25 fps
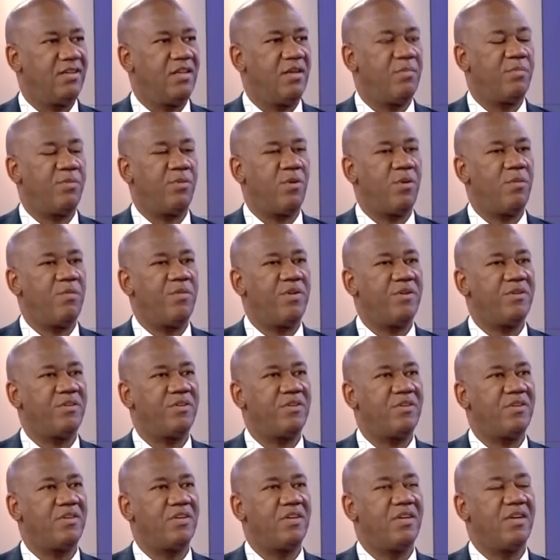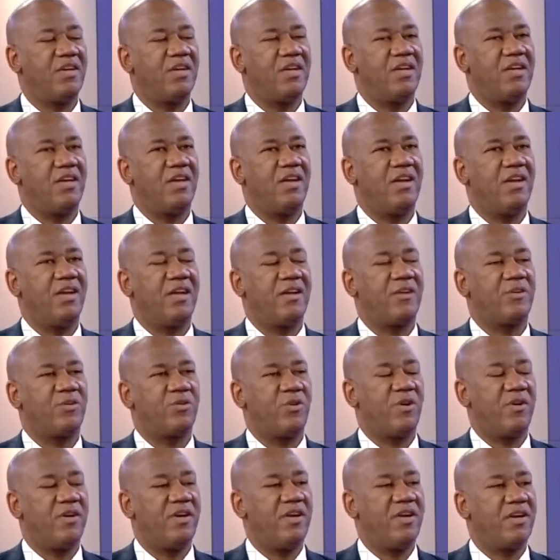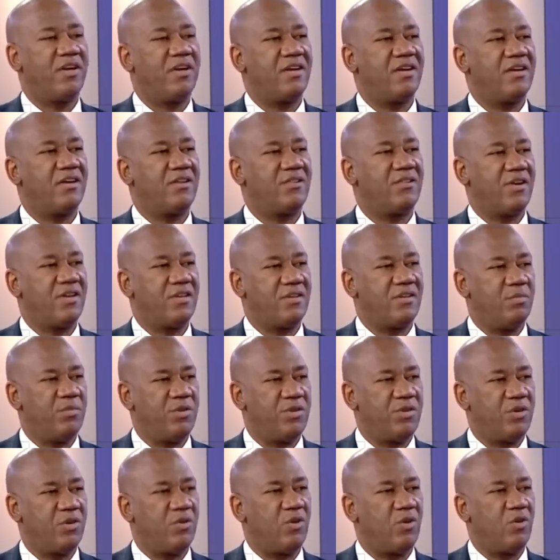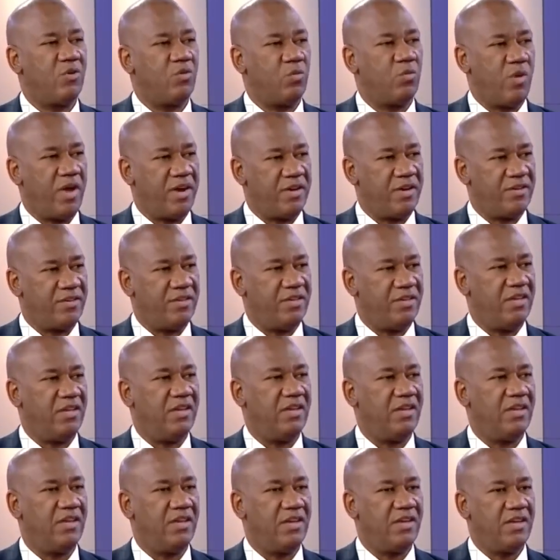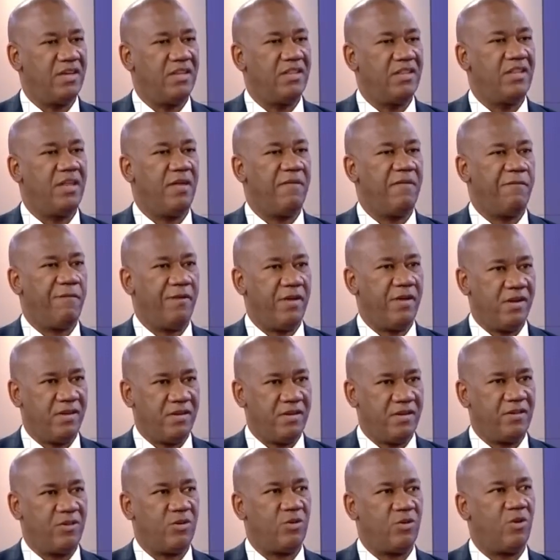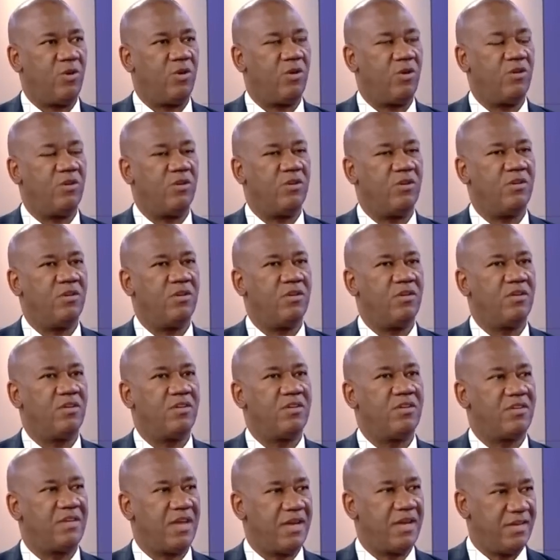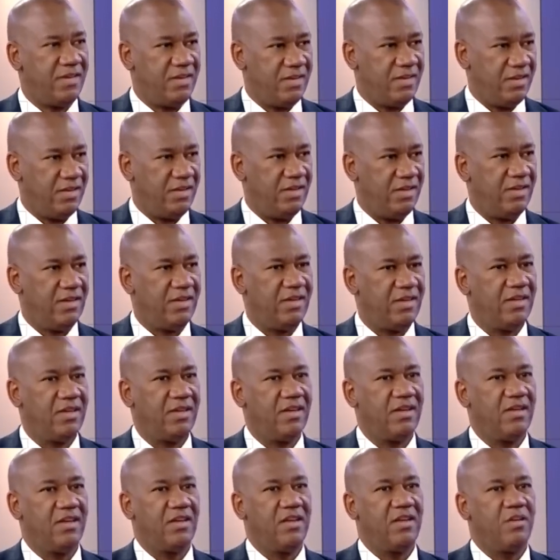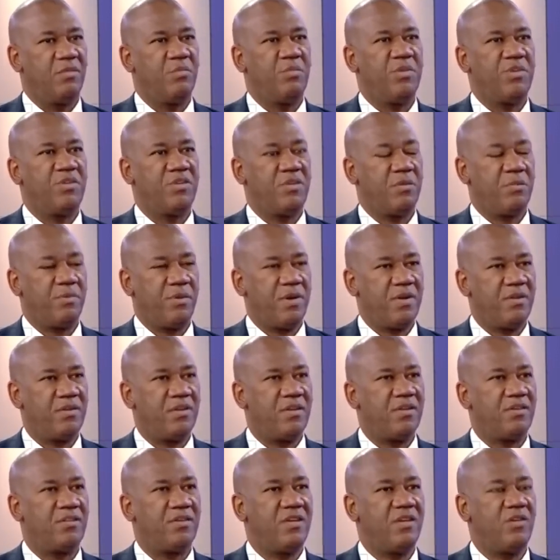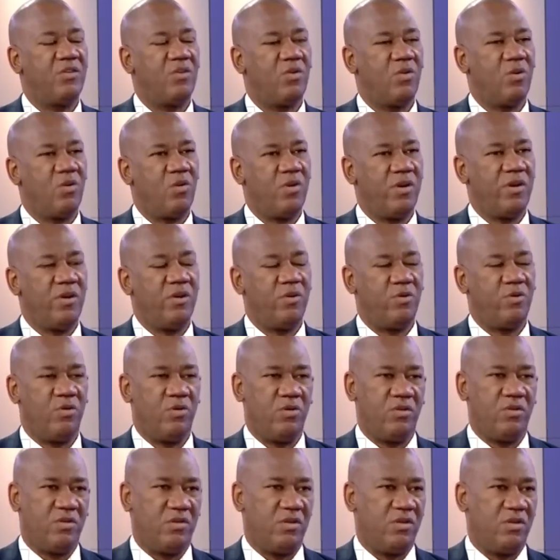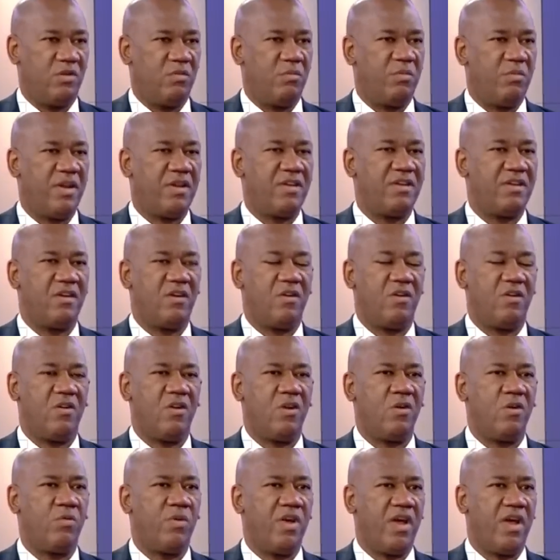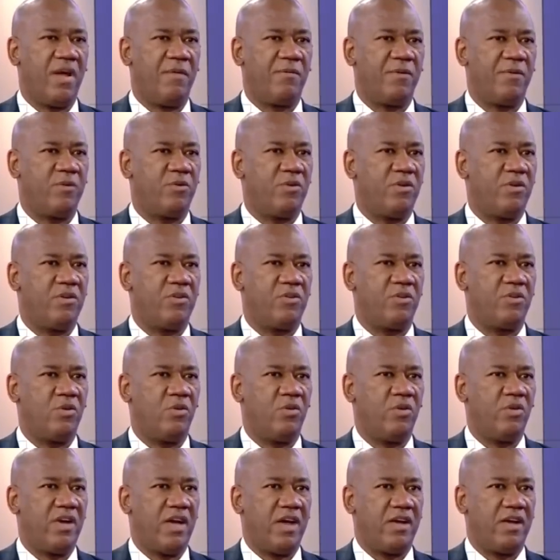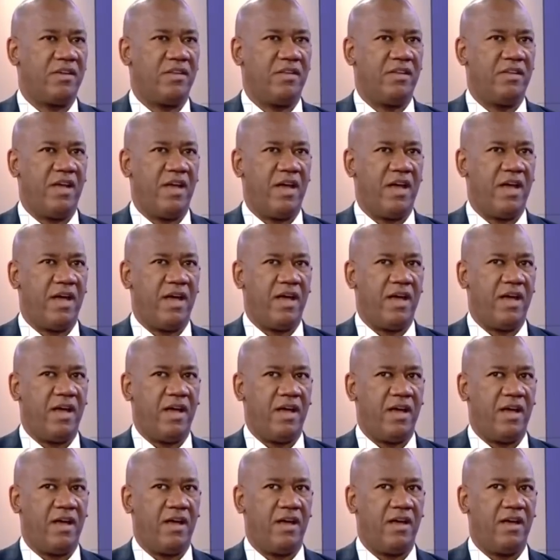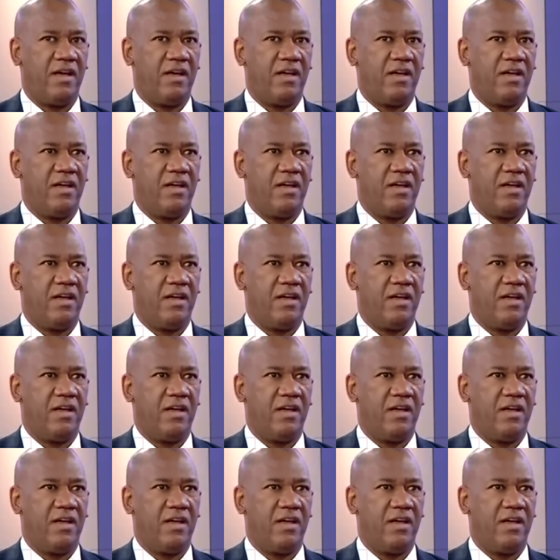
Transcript: They promised electronic transmission on Wednesday. They failed it on Saturday. Mr. President said all he could, but all we have to do is to look at their